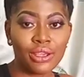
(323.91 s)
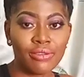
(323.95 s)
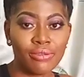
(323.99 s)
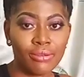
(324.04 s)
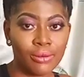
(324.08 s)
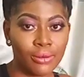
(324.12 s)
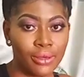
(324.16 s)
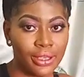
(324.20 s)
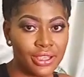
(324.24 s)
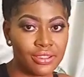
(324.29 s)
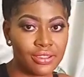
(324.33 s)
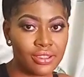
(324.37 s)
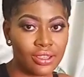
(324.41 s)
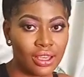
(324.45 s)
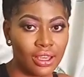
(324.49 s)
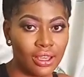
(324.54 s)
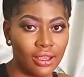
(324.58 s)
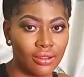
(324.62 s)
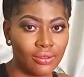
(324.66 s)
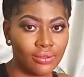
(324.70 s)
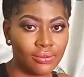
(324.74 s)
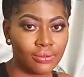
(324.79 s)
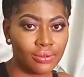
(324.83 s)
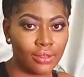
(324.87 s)

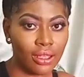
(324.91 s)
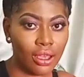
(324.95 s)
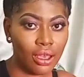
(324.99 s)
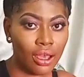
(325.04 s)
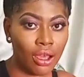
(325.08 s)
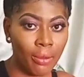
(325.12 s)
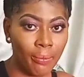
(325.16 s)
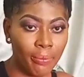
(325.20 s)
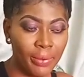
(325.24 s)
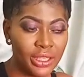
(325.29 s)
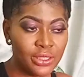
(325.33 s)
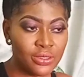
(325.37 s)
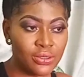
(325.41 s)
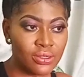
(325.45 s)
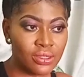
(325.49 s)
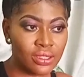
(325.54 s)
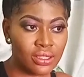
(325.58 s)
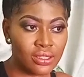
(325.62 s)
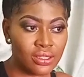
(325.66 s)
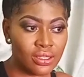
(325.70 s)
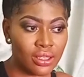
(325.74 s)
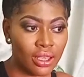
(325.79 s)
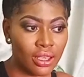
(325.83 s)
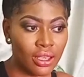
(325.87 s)
influential compared to
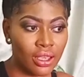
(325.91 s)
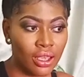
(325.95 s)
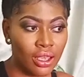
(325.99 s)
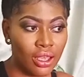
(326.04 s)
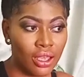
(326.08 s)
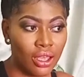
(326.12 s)
Sisi.